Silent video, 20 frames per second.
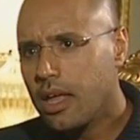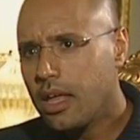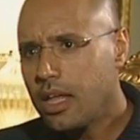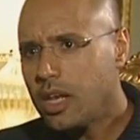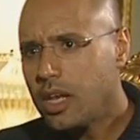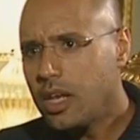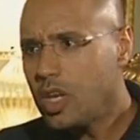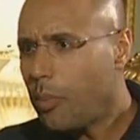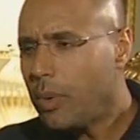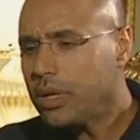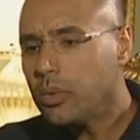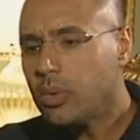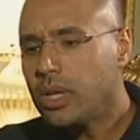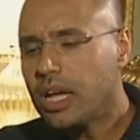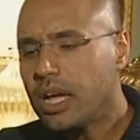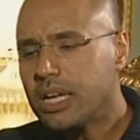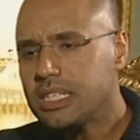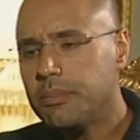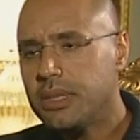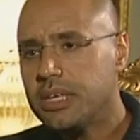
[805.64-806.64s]
Nobody will
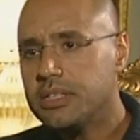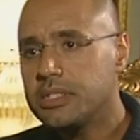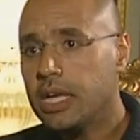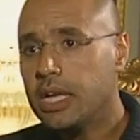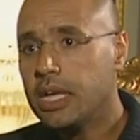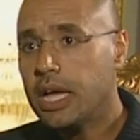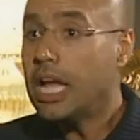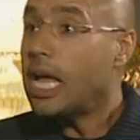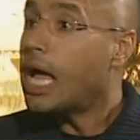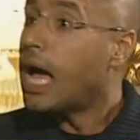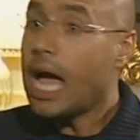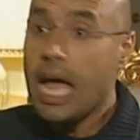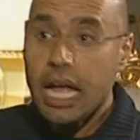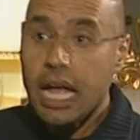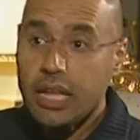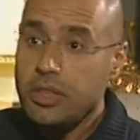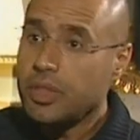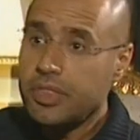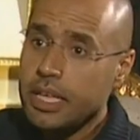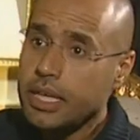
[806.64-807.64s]
accept this. And
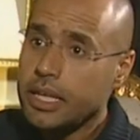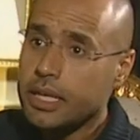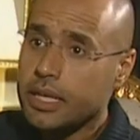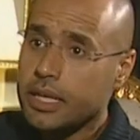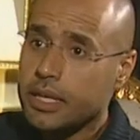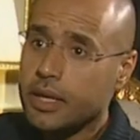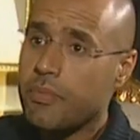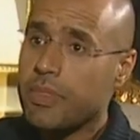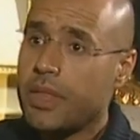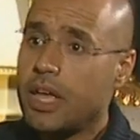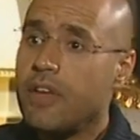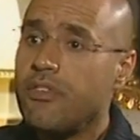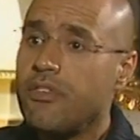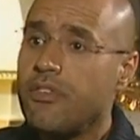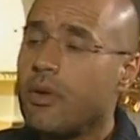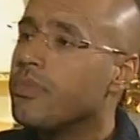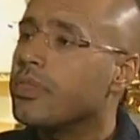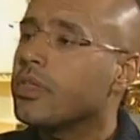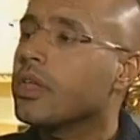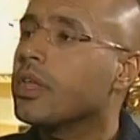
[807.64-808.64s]
you think if
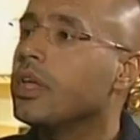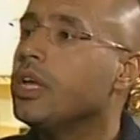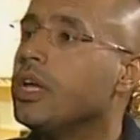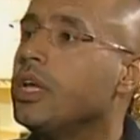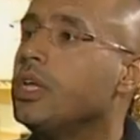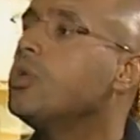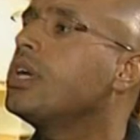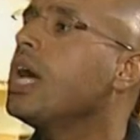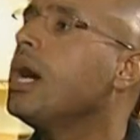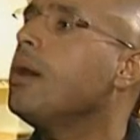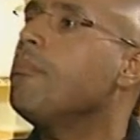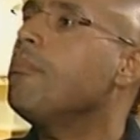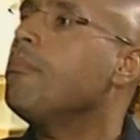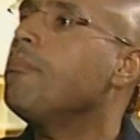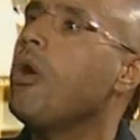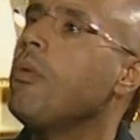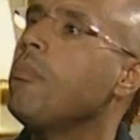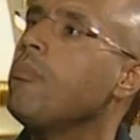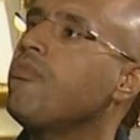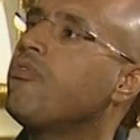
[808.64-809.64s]
you can
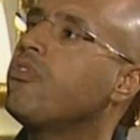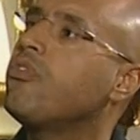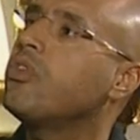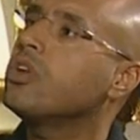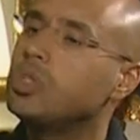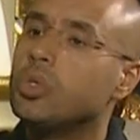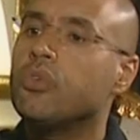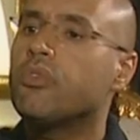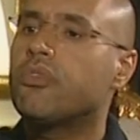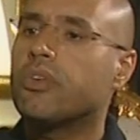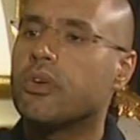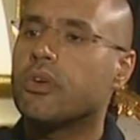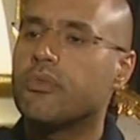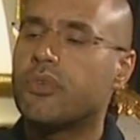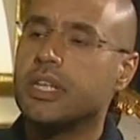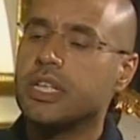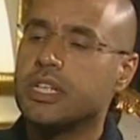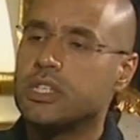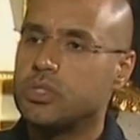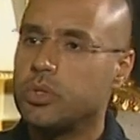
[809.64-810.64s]
bomb for the
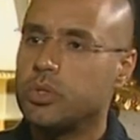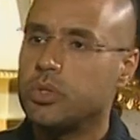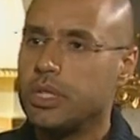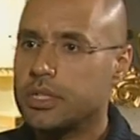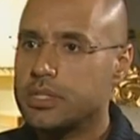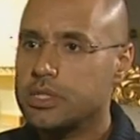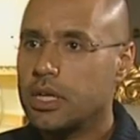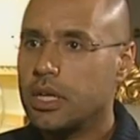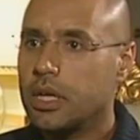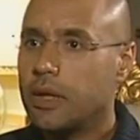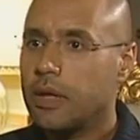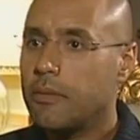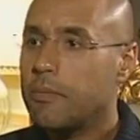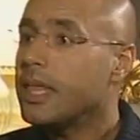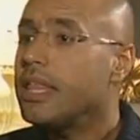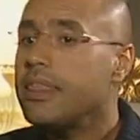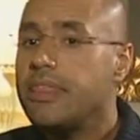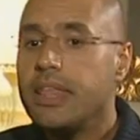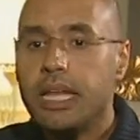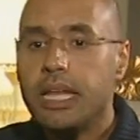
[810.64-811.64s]
next 2 years,
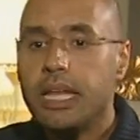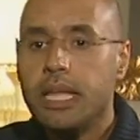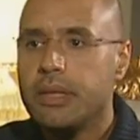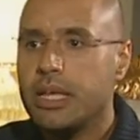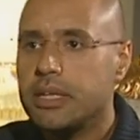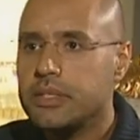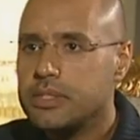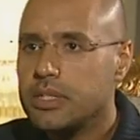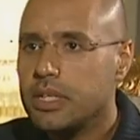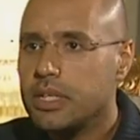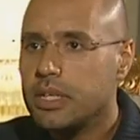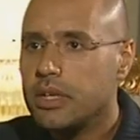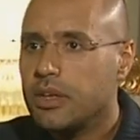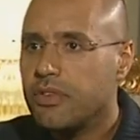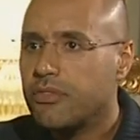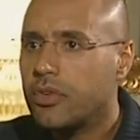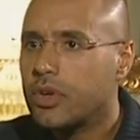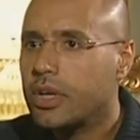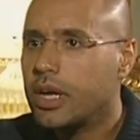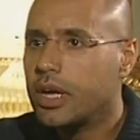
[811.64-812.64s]
the Libyans,
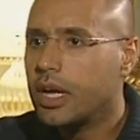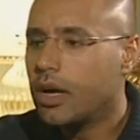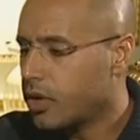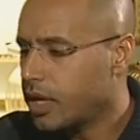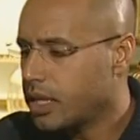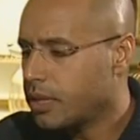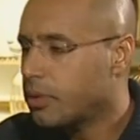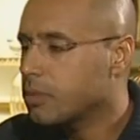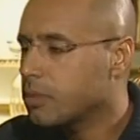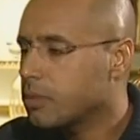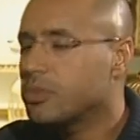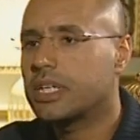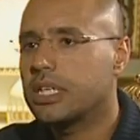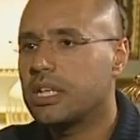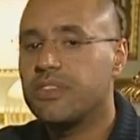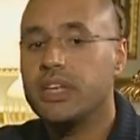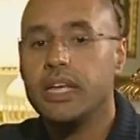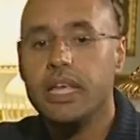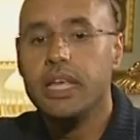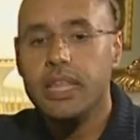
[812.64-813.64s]
forget about Mr. Gaddafi,
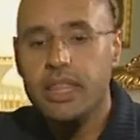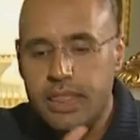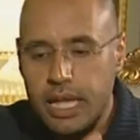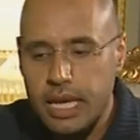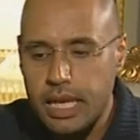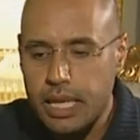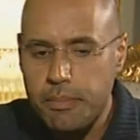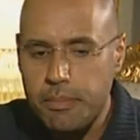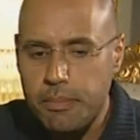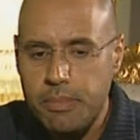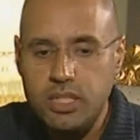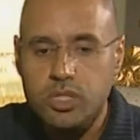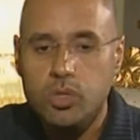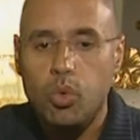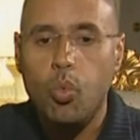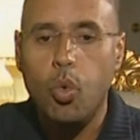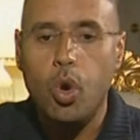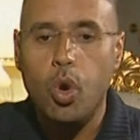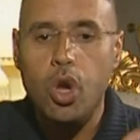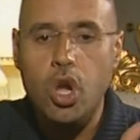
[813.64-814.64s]
the Libyans
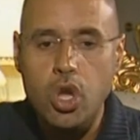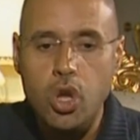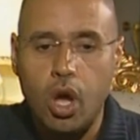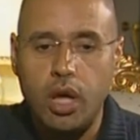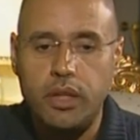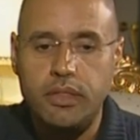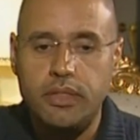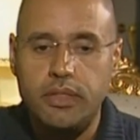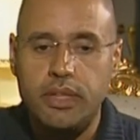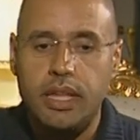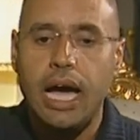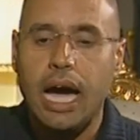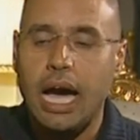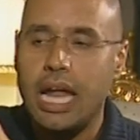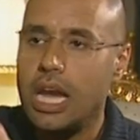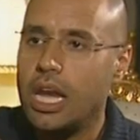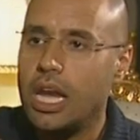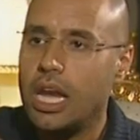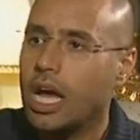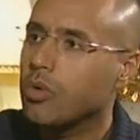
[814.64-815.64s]
will not
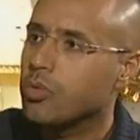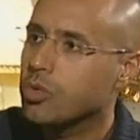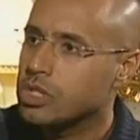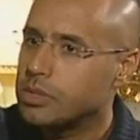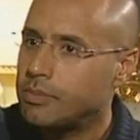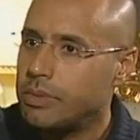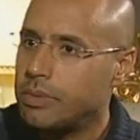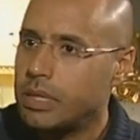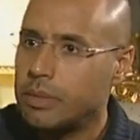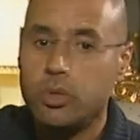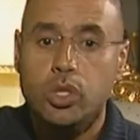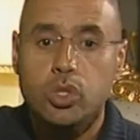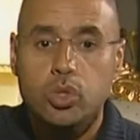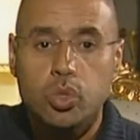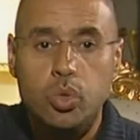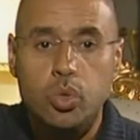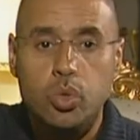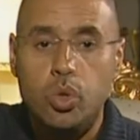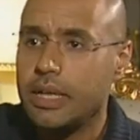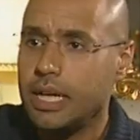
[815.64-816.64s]
allow those people to
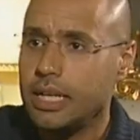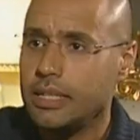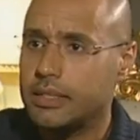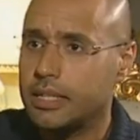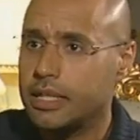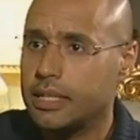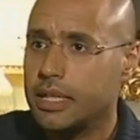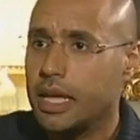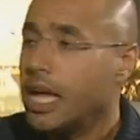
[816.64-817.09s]
rule the country.